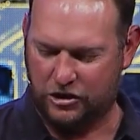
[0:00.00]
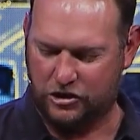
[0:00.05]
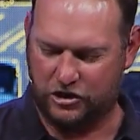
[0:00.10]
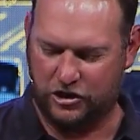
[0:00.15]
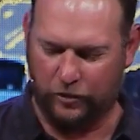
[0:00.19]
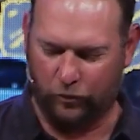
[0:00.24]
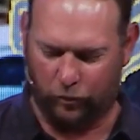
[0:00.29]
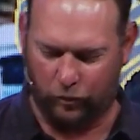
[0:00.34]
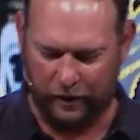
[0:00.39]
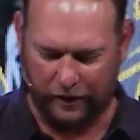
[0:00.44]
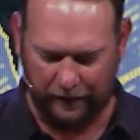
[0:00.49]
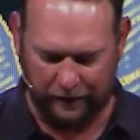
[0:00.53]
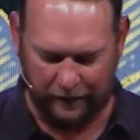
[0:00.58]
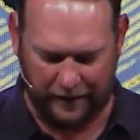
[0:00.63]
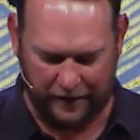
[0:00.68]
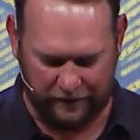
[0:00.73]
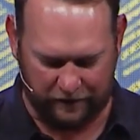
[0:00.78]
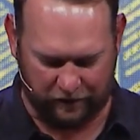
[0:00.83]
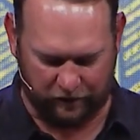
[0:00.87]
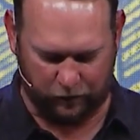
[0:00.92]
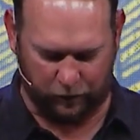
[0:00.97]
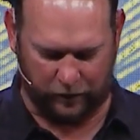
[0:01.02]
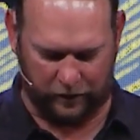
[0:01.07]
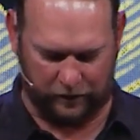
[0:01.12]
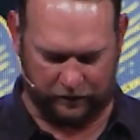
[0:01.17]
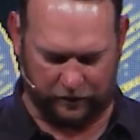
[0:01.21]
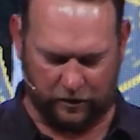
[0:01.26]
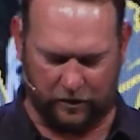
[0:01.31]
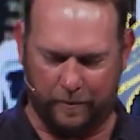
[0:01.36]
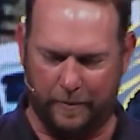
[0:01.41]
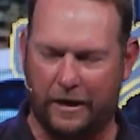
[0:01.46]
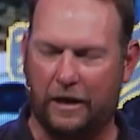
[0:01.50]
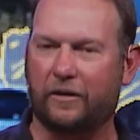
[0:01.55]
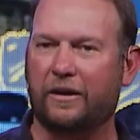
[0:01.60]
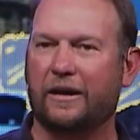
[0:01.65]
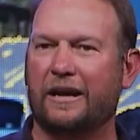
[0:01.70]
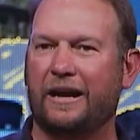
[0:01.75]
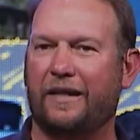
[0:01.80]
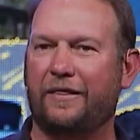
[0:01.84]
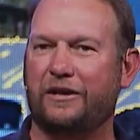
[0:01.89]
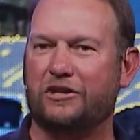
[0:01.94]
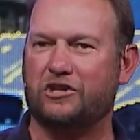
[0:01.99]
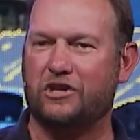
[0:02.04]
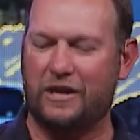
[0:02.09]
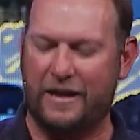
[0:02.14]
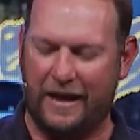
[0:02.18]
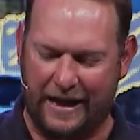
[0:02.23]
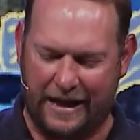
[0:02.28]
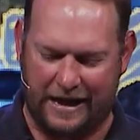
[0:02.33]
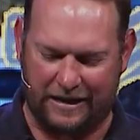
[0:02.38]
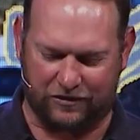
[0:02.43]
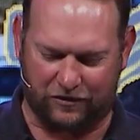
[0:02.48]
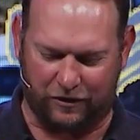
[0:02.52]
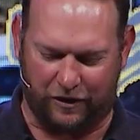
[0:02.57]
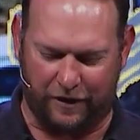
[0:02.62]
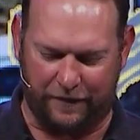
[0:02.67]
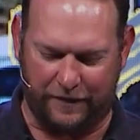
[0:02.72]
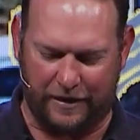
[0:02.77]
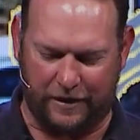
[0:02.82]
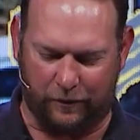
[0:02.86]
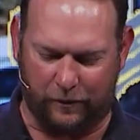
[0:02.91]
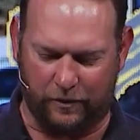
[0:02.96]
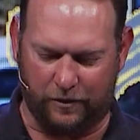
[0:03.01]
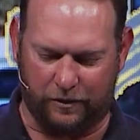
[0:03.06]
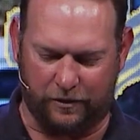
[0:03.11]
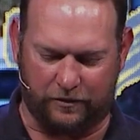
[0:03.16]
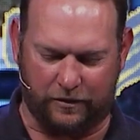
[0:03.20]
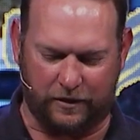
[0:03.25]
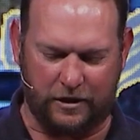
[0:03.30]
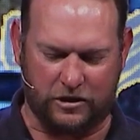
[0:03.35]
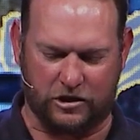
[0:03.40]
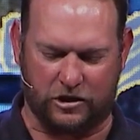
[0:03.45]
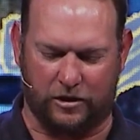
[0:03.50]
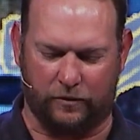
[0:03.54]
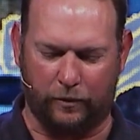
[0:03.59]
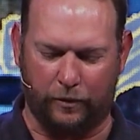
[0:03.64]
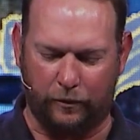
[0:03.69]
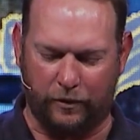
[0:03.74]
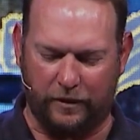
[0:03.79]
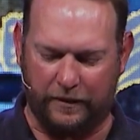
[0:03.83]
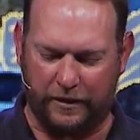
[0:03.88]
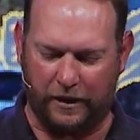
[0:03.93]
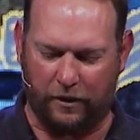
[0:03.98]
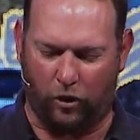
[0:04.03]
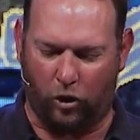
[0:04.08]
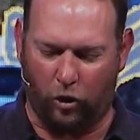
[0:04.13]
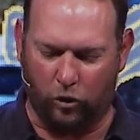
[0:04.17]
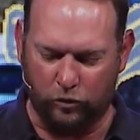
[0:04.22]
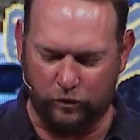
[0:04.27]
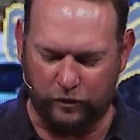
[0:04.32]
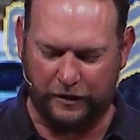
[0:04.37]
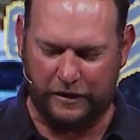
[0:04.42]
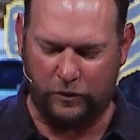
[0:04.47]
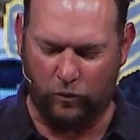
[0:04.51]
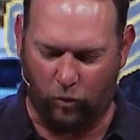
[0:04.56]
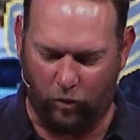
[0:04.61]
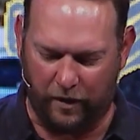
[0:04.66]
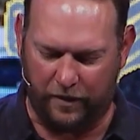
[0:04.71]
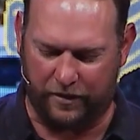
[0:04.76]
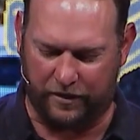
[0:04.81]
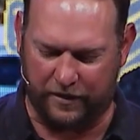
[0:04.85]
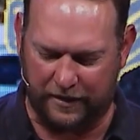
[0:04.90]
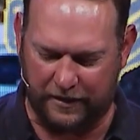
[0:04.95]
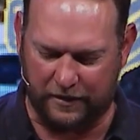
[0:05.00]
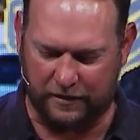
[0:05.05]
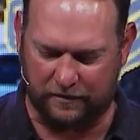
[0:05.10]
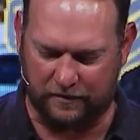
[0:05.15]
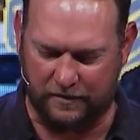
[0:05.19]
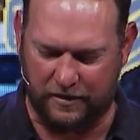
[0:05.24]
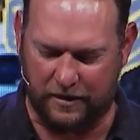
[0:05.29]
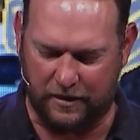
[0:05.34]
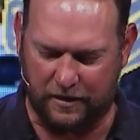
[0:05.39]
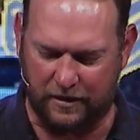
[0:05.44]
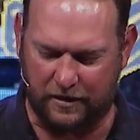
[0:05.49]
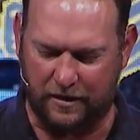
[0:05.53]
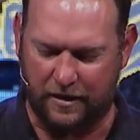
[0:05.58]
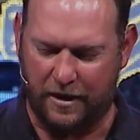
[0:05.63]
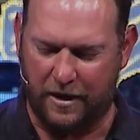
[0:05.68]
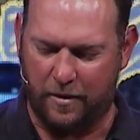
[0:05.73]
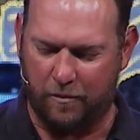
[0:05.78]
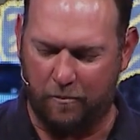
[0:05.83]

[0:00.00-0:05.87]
She realizes what it's all about, and then she acts on that realization. We read that only one thing is needed.